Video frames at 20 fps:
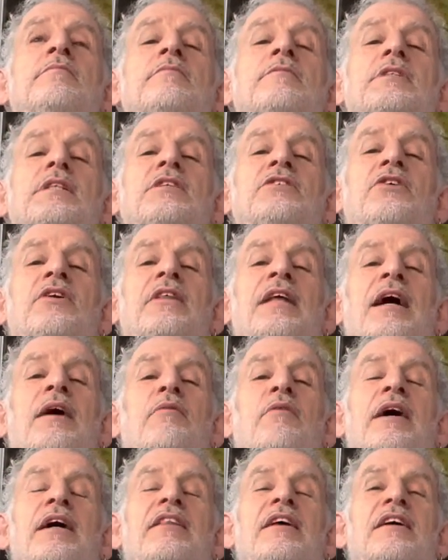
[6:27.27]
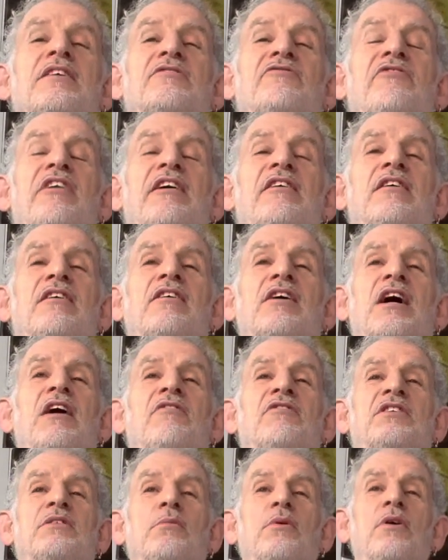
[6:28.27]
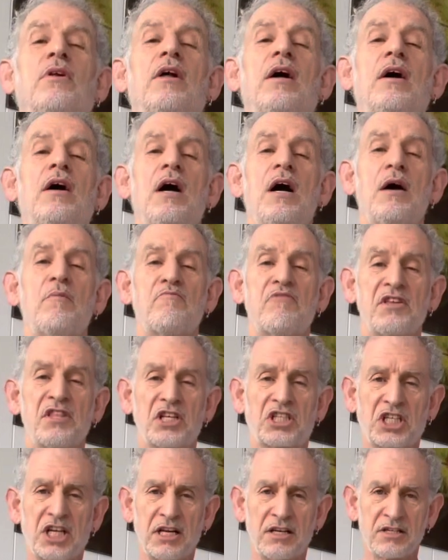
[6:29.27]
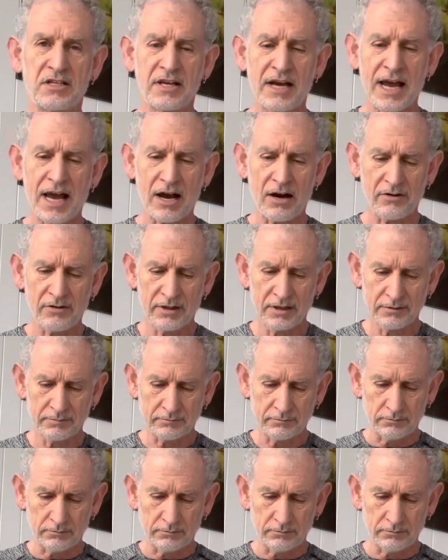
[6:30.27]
and do it that way, that's very uncomfortable. Bring the chin down.